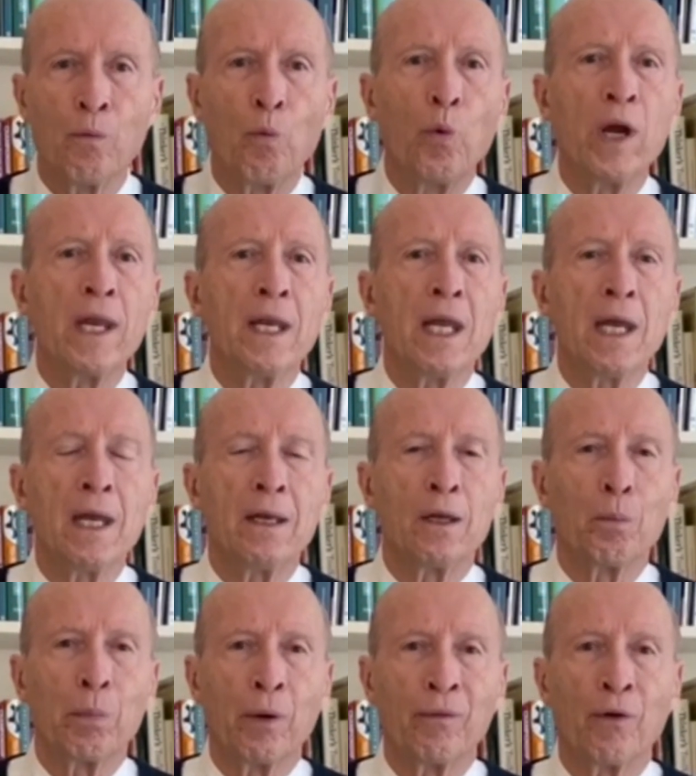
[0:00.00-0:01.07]
We need
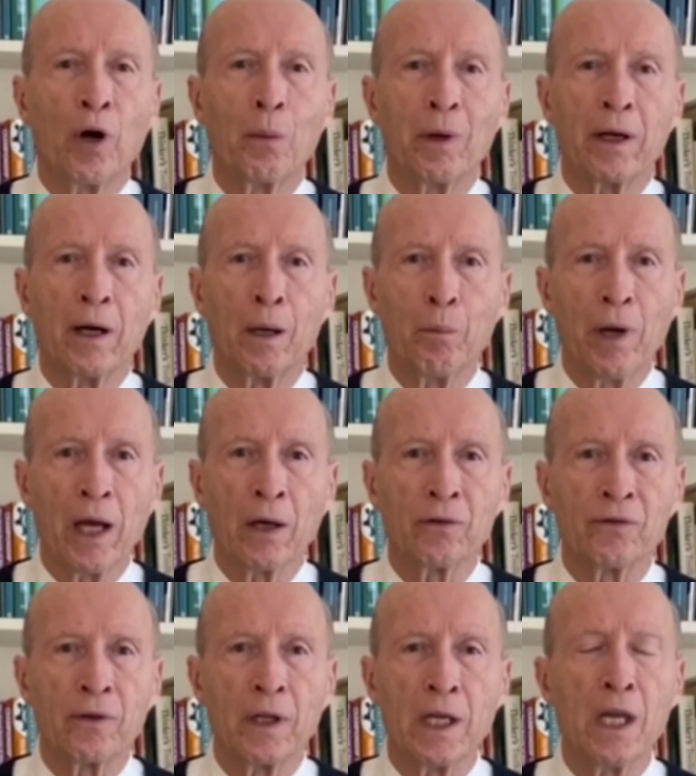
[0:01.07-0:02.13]
to perform at our
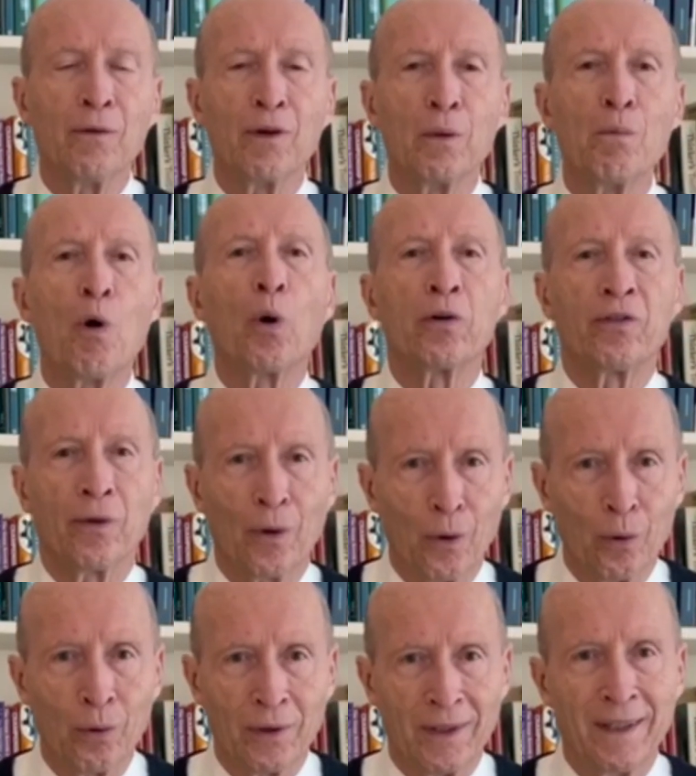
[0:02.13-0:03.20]
best, even more
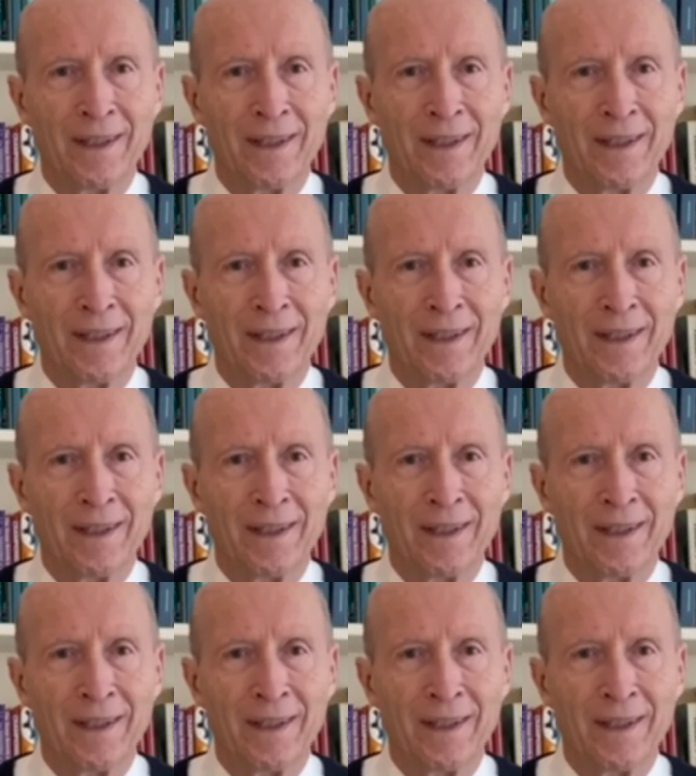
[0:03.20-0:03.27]
so